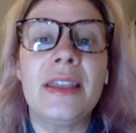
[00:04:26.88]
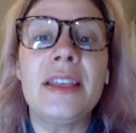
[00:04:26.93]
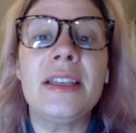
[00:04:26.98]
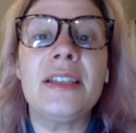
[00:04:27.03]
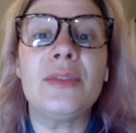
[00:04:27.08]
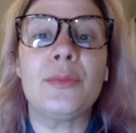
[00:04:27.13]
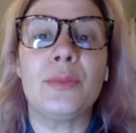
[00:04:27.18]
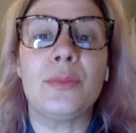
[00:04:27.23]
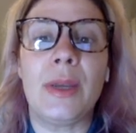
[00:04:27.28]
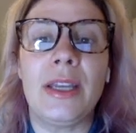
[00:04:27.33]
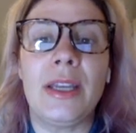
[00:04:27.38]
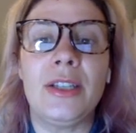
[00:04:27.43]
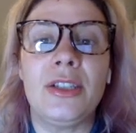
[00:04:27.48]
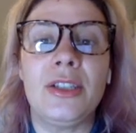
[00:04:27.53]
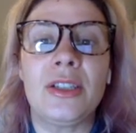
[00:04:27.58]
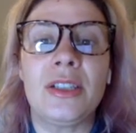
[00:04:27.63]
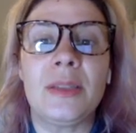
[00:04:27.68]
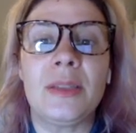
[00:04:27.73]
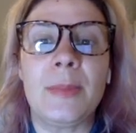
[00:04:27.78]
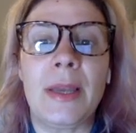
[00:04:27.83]
This
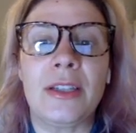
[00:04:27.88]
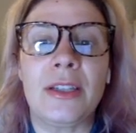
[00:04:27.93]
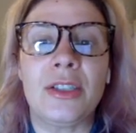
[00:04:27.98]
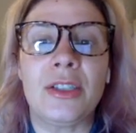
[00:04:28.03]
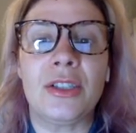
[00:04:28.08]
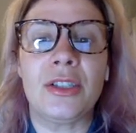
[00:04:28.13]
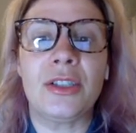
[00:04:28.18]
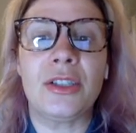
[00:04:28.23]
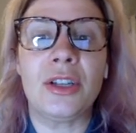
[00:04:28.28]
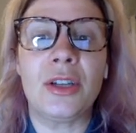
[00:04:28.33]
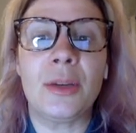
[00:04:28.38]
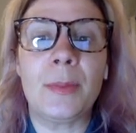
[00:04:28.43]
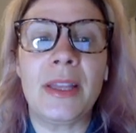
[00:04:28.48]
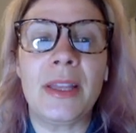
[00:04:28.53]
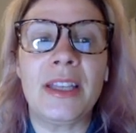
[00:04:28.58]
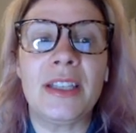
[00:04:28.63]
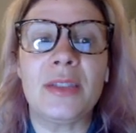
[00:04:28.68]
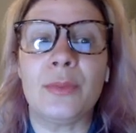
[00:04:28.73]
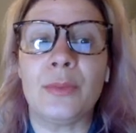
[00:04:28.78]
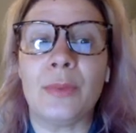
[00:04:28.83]
range expansion took
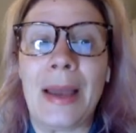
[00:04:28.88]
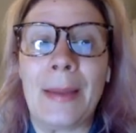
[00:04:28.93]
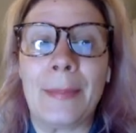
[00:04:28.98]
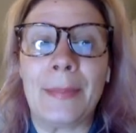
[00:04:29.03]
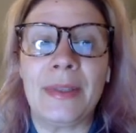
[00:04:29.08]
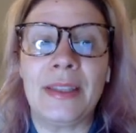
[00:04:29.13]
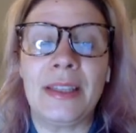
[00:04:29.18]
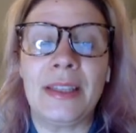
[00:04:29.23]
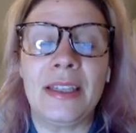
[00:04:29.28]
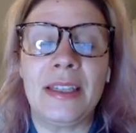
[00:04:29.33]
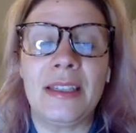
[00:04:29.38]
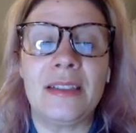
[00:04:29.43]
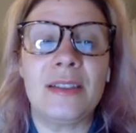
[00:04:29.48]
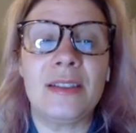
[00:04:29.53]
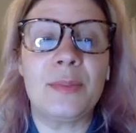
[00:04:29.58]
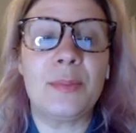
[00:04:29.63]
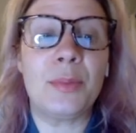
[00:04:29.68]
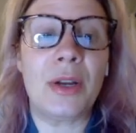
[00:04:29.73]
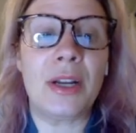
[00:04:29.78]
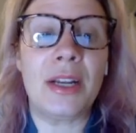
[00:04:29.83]
place rapidly,
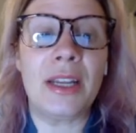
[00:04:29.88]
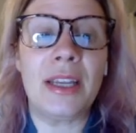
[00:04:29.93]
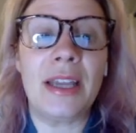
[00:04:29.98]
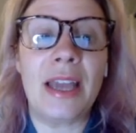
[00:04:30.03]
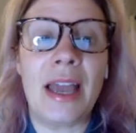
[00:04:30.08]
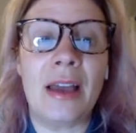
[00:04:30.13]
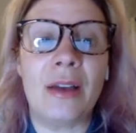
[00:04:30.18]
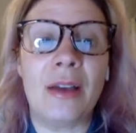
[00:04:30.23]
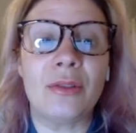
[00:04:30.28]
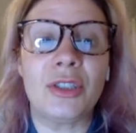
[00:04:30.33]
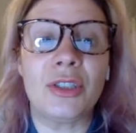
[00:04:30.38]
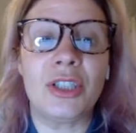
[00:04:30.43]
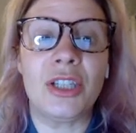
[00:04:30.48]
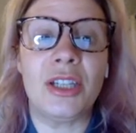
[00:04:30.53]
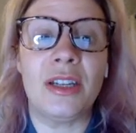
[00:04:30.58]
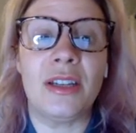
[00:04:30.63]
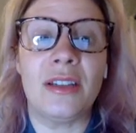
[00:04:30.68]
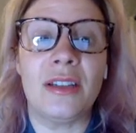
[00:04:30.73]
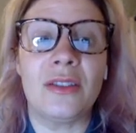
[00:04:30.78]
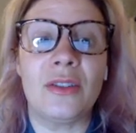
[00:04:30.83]
spreading out
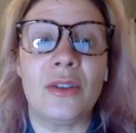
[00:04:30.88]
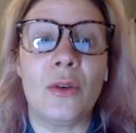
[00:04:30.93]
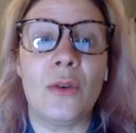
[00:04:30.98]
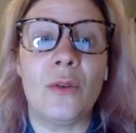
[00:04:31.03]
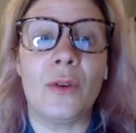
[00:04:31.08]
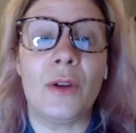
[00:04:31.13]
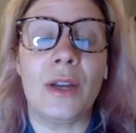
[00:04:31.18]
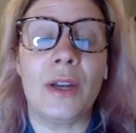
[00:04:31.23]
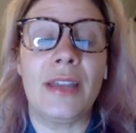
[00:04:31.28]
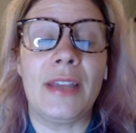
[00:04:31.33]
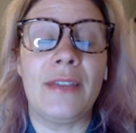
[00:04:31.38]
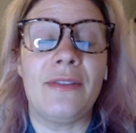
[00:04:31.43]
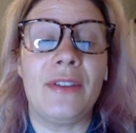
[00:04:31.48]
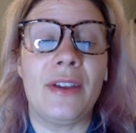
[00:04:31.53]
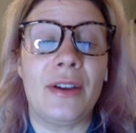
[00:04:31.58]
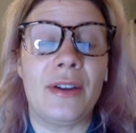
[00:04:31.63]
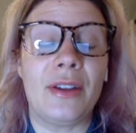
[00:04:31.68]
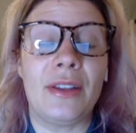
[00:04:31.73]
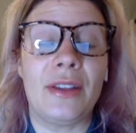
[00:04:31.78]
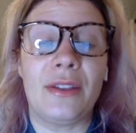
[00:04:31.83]
cheetahs over a
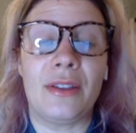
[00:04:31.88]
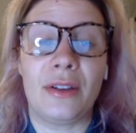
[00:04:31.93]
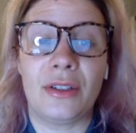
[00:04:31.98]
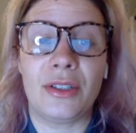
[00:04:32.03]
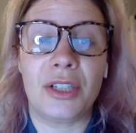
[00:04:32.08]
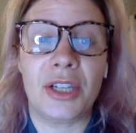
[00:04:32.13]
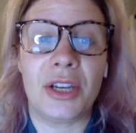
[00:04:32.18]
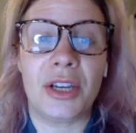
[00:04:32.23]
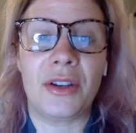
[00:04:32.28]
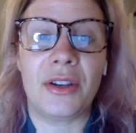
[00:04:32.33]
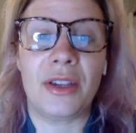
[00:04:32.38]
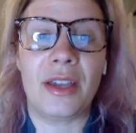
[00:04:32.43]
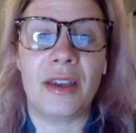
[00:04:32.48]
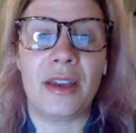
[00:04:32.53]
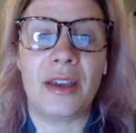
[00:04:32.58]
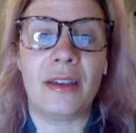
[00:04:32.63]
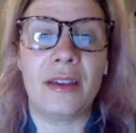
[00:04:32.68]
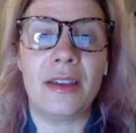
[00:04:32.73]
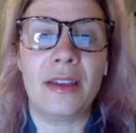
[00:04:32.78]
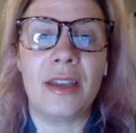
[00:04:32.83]
very large
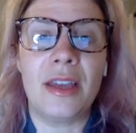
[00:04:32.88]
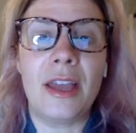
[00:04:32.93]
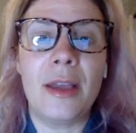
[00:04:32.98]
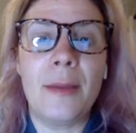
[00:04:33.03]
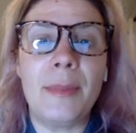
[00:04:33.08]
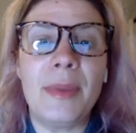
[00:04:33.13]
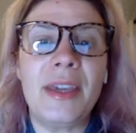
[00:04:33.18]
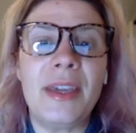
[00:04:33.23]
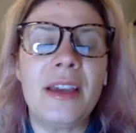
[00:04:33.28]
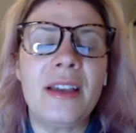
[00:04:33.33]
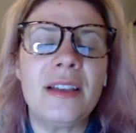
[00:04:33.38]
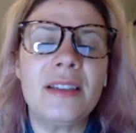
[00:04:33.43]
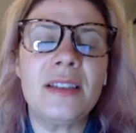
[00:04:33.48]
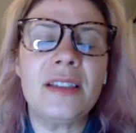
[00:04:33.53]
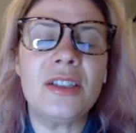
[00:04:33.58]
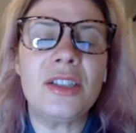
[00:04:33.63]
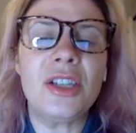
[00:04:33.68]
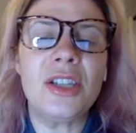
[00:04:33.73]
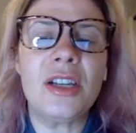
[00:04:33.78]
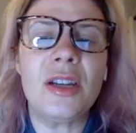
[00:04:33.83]
area. Because
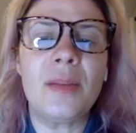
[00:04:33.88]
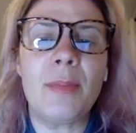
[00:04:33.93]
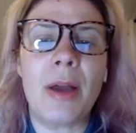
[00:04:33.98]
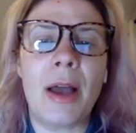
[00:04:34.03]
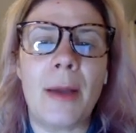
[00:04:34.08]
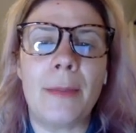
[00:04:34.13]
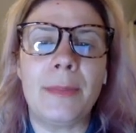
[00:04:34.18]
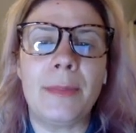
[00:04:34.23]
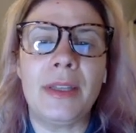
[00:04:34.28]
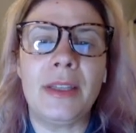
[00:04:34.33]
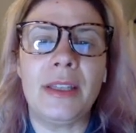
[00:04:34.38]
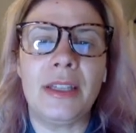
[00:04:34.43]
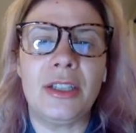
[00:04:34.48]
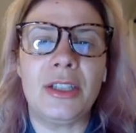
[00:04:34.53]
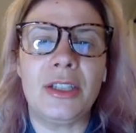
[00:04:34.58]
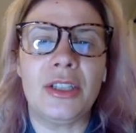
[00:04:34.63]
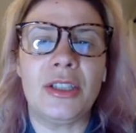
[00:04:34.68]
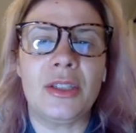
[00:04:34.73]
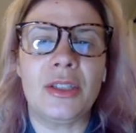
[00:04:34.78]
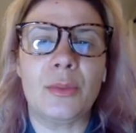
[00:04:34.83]
the cheetah
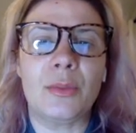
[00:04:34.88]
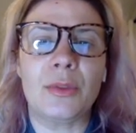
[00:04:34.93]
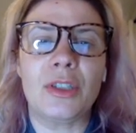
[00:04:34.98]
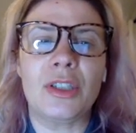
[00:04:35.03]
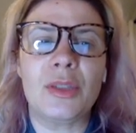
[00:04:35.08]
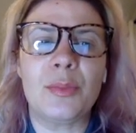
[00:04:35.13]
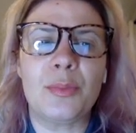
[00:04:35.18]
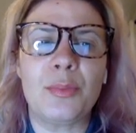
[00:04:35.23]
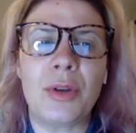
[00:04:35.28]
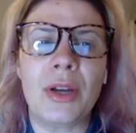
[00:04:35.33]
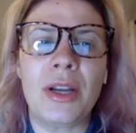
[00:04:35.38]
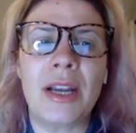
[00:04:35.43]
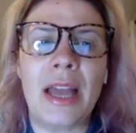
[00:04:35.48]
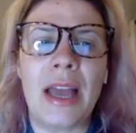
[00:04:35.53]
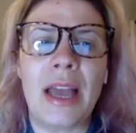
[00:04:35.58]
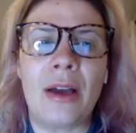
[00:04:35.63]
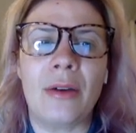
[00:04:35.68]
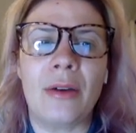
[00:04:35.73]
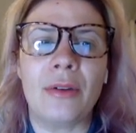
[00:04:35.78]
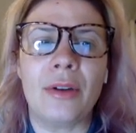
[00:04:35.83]
populations were spread
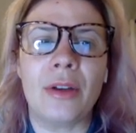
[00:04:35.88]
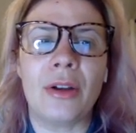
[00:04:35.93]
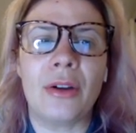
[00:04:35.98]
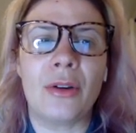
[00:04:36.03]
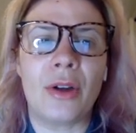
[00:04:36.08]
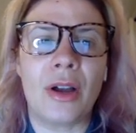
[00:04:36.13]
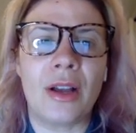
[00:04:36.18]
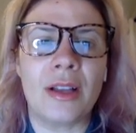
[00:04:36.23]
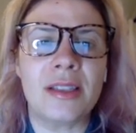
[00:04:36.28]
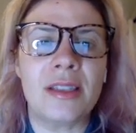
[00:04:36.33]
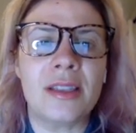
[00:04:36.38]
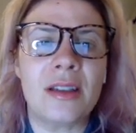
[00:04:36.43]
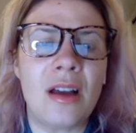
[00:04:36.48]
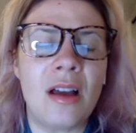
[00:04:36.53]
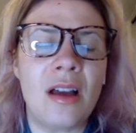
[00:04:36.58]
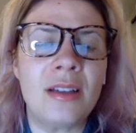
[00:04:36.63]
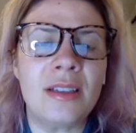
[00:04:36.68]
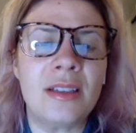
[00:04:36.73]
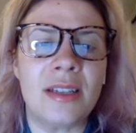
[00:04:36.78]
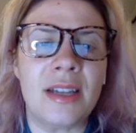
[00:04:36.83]
out across the
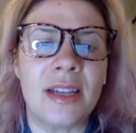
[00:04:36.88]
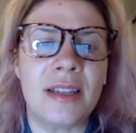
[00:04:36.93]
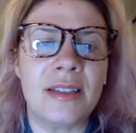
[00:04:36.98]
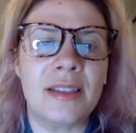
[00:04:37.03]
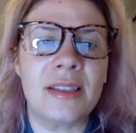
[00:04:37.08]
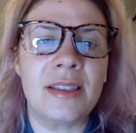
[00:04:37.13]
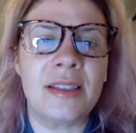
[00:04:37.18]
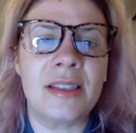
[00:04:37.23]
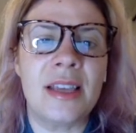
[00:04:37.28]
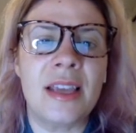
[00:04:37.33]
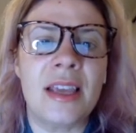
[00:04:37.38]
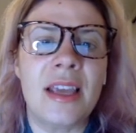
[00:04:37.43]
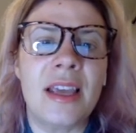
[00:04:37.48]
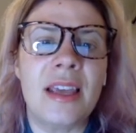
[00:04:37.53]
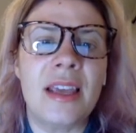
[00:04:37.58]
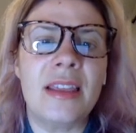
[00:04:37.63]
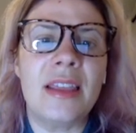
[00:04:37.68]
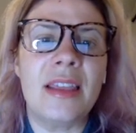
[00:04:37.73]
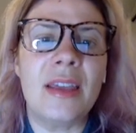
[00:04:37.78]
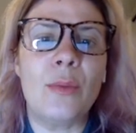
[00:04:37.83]
continents,
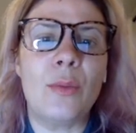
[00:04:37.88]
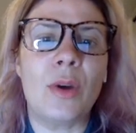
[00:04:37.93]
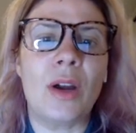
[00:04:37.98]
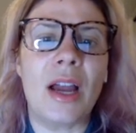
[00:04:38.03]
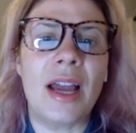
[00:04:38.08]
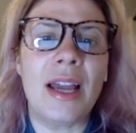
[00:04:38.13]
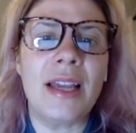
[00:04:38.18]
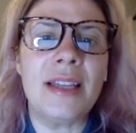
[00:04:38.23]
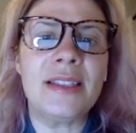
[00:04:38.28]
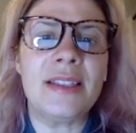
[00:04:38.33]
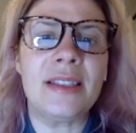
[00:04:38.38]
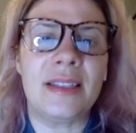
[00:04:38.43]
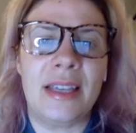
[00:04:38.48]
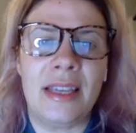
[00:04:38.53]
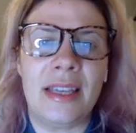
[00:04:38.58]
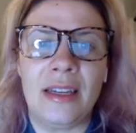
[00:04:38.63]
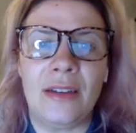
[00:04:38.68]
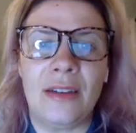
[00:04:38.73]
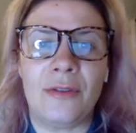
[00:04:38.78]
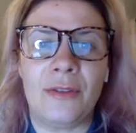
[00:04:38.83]
they were
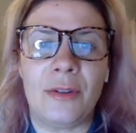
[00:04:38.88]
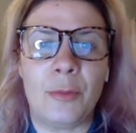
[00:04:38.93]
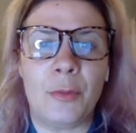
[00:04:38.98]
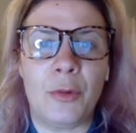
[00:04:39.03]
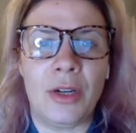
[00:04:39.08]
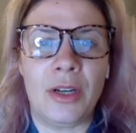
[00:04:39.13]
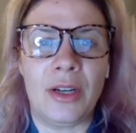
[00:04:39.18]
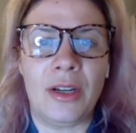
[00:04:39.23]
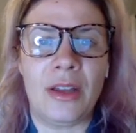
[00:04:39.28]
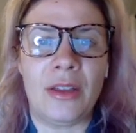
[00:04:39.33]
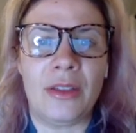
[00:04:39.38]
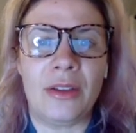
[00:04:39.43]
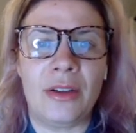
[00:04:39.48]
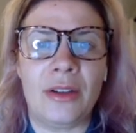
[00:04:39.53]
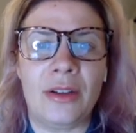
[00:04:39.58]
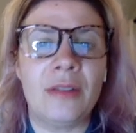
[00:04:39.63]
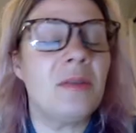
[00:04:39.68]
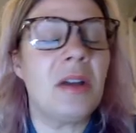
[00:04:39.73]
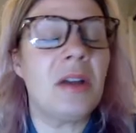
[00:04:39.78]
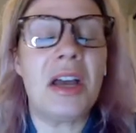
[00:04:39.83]
isolated from one
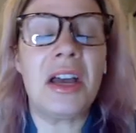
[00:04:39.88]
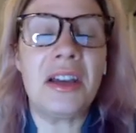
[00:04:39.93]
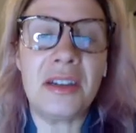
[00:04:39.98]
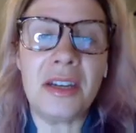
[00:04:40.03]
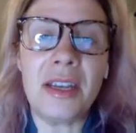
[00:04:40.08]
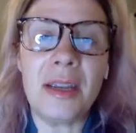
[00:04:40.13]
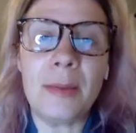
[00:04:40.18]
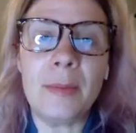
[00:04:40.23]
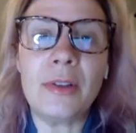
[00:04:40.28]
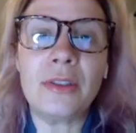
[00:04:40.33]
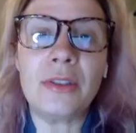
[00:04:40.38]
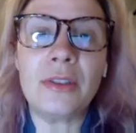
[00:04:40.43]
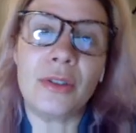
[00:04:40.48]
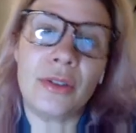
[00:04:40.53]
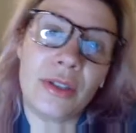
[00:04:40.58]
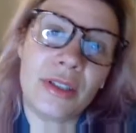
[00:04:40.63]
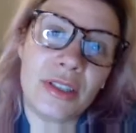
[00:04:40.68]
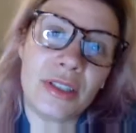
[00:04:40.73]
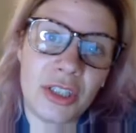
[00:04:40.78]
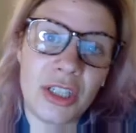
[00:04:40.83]
another, unable
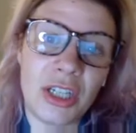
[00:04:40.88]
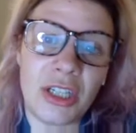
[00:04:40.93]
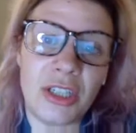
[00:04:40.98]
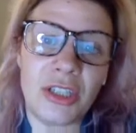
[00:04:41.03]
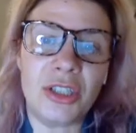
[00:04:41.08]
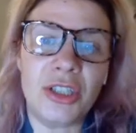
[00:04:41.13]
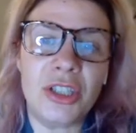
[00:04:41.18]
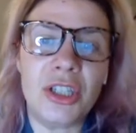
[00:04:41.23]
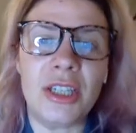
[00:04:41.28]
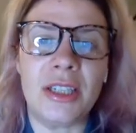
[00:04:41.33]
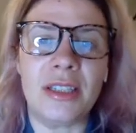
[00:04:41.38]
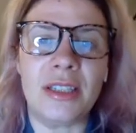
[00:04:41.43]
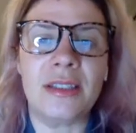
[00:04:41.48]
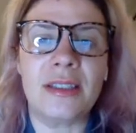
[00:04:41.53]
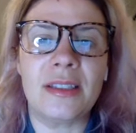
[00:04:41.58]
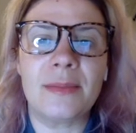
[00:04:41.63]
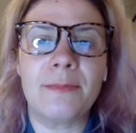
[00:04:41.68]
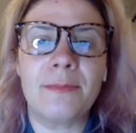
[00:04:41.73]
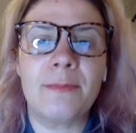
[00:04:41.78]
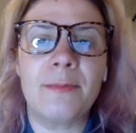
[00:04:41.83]
to exchange
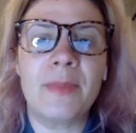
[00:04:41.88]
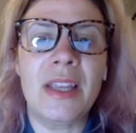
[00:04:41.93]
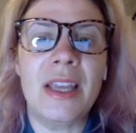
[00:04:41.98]
genes.